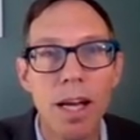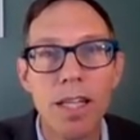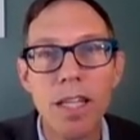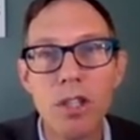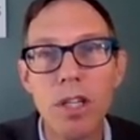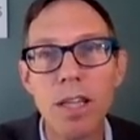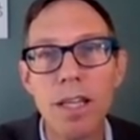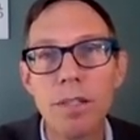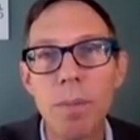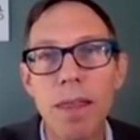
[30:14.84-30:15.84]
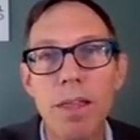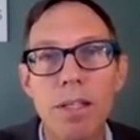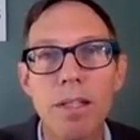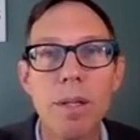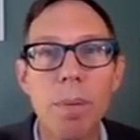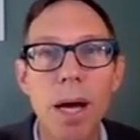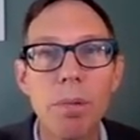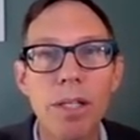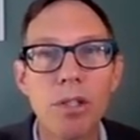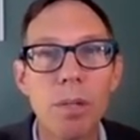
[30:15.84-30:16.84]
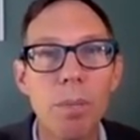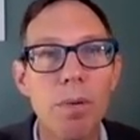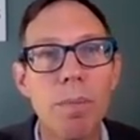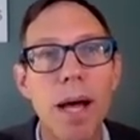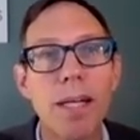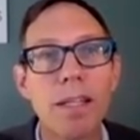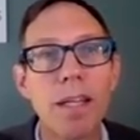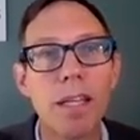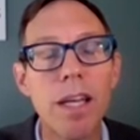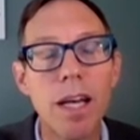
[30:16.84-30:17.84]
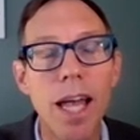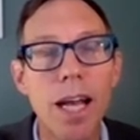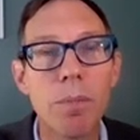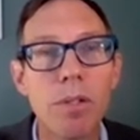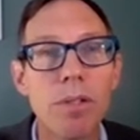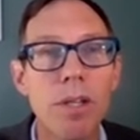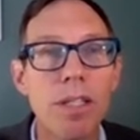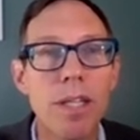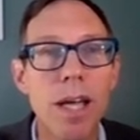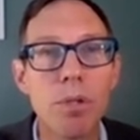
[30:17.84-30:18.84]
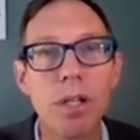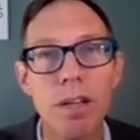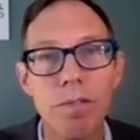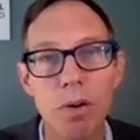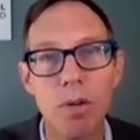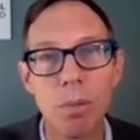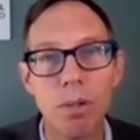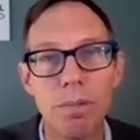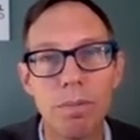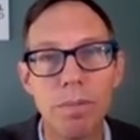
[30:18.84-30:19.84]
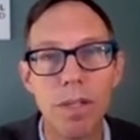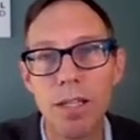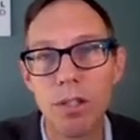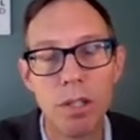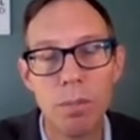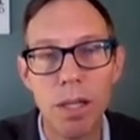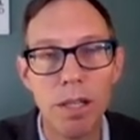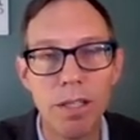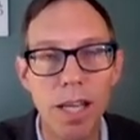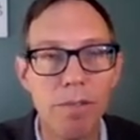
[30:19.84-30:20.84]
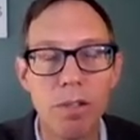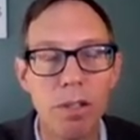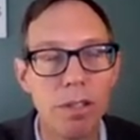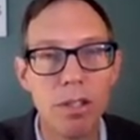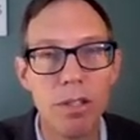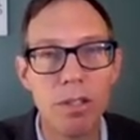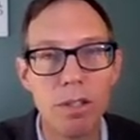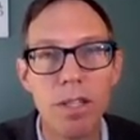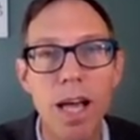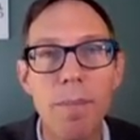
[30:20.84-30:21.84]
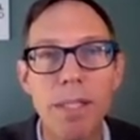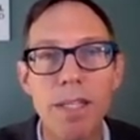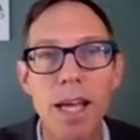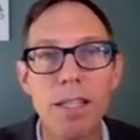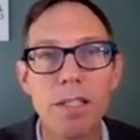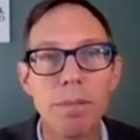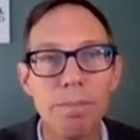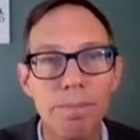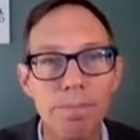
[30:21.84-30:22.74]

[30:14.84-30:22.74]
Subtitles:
Addition to these methods, the public should be reminded that young animals are exceptionally vulnerable and should be looked after. It's just common sense.